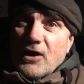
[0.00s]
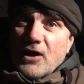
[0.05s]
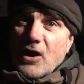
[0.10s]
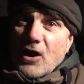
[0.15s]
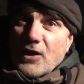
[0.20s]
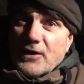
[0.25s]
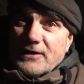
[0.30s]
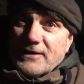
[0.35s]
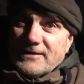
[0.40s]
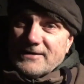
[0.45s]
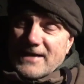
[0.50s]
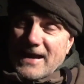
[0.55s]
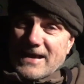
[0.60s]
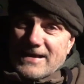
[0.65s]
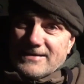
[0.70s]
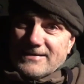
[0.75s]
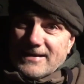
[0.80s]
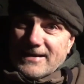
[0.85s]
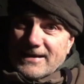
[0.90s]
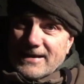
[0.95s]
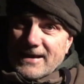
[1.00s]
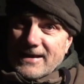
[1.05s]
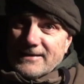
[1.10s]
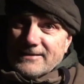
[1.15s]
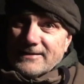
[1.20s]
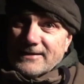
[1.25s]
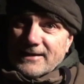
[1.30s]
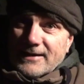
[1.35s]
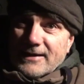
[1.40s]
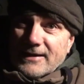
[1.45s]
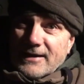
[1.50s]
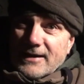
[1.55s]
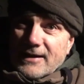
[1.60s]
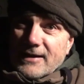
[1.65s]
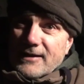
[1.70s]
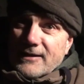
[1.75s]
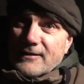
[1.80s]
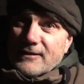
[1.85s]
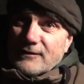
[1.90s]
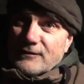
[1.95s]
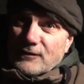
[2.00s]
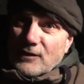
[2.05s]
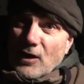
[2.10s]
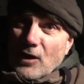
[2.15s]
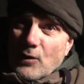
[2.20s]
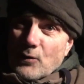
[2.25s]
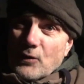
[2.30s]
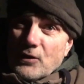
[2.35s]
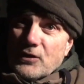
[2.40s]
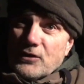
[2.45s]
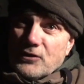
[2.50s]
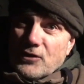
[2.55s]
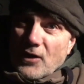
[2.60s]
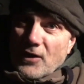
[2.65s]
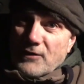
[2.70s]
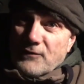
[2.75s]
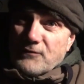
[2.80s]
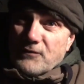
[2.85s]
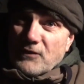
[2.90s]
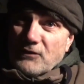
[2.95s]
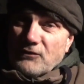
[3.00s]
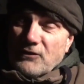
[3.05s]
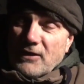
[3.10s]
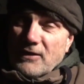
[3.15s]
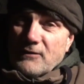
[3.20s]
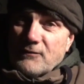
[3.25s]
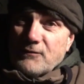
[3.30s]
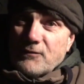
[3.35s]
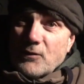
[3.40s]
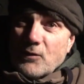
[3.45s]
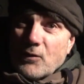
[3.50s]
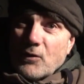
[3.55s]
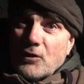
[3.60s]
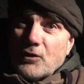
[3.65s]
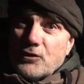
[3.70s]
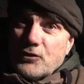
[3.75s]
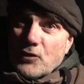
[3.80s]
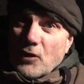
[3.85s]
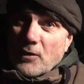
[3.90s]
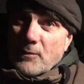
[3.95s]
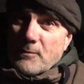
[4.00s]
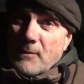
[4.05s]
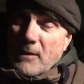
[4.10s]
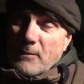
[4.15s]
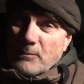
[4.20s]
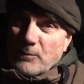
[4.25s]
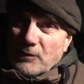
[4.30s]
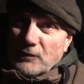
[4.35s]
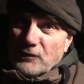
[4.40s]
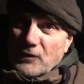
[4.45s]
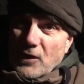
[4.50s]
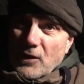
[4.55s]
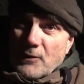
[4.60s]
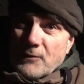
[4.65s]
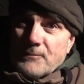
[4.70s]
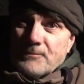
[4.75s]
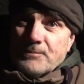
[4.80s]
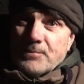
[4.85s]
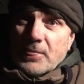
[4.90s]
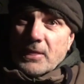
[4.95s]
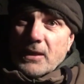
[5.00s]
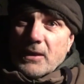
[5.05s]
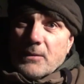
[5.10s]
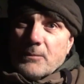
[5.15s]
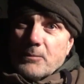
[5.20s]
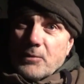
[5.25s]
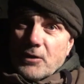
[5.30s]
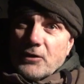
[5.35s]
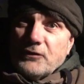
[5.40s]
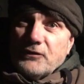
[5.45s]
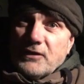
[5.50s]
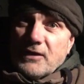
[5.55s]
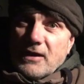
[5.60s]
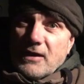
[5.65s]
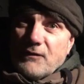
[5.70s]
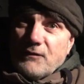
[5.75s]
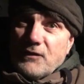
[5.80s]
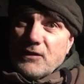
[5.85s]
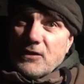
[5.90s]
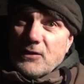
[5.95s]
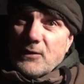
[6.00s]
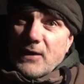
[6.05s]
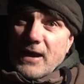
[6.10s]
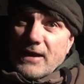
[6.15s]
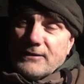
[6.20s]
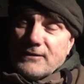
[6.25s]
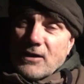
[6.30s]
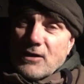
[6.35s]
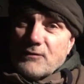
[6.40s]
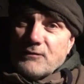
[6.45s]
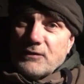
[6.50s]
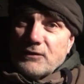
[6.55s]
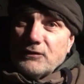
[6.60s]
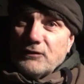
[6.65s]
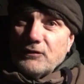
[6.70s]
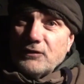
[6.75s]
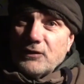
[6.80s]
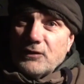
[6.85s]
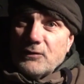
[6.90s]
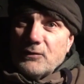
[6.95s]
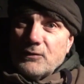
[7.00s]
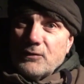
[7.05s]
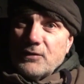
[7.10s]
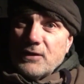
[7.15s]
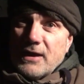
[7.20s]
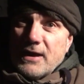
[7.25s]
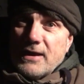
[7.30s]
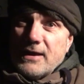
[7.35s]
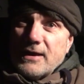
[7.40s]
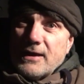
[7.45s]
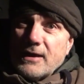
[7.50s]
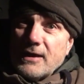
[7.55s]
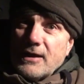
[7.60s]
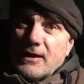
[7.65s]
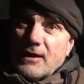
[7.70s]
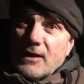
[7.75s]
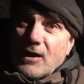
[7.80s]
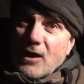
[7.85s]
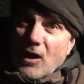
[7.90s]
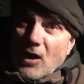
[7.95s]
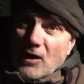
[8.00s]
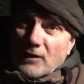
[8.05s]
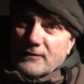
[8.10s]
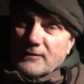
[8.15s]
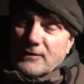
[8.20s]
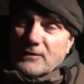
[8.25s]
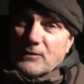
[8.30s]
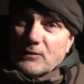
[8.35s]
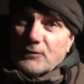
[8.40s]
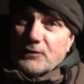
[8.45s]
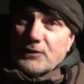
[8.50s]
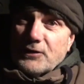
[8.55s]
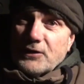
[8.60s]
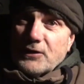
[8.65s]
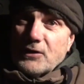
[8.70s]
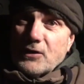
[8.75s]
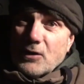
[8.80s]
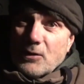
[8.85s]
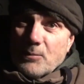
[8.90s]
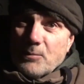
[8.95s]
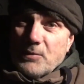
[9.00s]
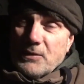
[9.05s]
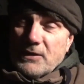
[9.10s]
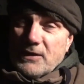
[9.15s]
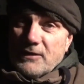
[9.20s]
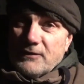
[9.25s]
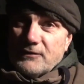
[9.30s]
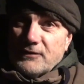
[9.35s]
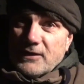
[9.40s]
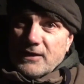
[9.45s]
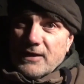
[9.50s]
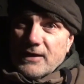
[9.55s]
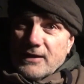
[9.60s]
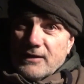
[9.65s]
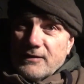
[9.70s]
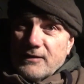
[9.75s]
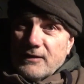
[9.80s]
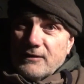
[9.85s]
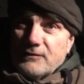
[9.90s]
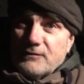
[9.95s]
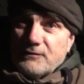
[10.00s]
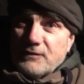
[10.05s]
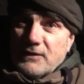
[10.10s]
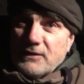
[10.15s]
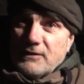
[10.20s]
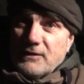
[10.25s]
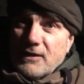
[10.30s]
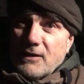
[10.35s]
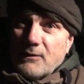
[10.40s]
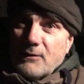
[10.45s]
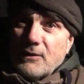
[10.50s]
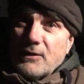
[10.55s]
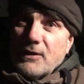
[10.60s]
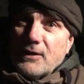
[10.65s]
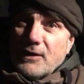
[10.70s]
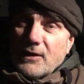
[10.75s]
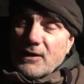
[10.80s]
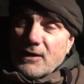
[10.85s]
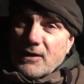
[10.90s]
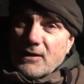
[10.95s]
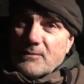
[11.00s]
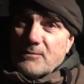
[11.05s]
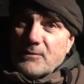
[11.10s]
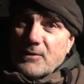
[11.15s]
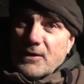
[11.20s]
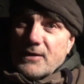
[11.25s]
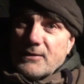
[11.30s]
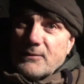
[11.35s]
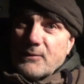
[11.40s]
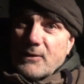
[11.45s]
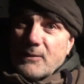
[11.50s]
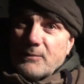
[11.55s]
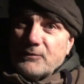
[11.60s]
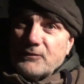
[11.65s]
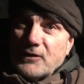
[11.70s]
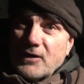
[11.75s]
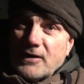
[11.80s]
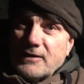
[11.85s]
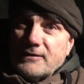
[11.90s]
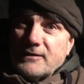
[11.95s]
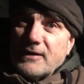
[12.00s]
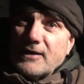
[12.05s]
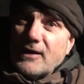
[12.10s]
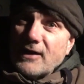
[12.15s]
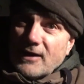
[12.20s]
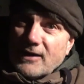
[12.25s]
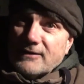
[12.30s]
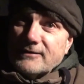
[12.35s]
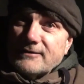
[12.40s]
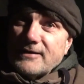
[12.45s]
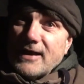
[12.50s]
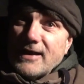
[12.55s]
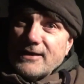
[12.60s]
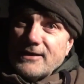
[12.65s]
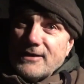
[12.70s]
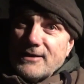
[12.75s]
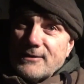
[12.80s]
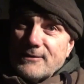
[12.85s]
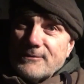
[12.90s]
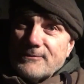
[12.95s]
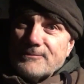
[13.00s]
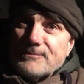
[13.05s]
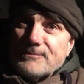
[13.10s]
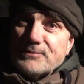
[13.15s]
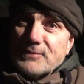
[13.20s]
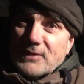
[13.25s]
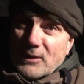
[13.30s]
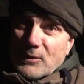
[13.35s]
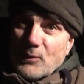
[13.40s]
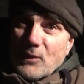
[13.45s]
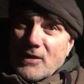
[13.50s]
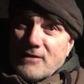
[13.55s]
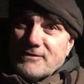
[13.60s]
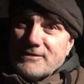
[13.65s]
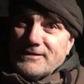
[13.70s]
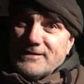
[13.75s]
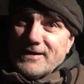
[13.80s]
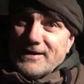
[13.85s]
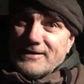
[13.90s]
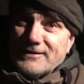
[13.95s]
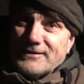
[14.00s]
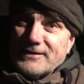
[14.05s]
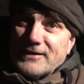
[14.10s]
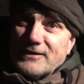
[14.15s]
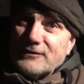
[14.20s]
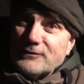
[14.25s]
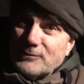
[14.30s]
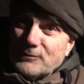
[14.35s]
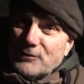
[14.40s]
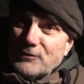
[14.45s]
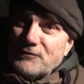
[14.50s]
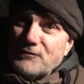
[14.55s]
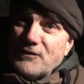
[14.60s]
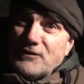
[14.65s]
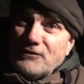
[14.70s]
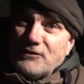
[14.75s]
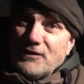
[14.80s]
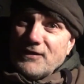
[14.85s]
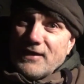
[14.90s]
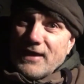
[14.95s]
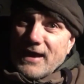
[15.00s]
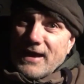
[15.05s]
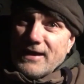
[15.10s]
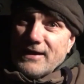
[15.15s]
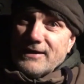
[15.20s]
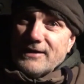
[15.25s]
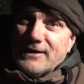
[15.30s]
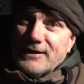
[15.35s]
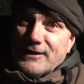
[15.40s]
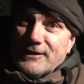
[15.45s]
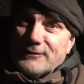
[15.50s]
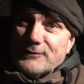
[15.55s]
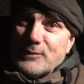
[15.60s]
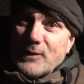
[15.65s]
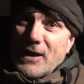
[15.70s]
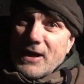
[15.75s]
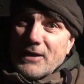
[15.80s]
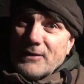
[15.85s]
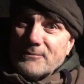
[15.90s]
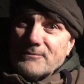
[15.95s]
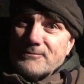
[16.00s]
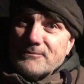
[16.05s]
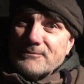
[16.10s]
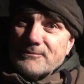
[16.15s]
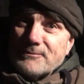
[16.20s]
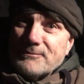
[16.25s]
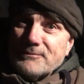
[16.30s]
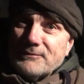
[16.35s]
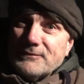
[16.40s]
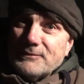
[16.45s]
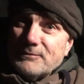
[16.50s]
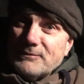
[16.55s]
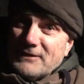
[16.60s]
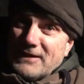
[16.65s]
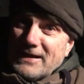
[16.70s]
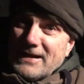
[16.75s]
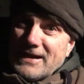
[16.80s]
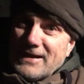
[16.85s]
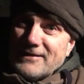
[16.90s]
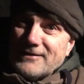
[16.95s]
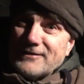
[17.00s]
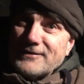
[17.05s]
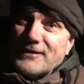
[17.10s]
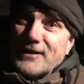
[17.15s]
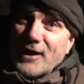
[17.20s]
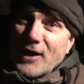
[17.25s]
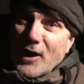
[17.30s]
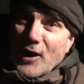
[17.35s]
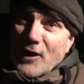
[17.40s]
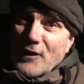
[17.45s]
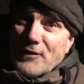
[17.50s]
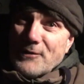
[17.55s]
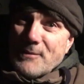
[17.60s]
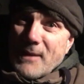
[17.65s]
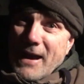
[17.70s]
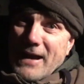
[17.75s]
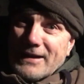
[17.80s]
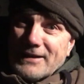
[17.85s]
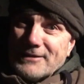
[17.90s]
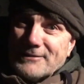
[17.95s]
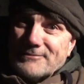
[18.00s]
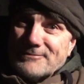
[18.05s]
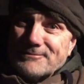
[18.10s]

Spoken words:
on a day ticket. There's no night fishing for non-members though. But if you head over to the article that accompanies this video on my website, I'll tell you where it is. Some good fishing there as well. Tickets on the bank.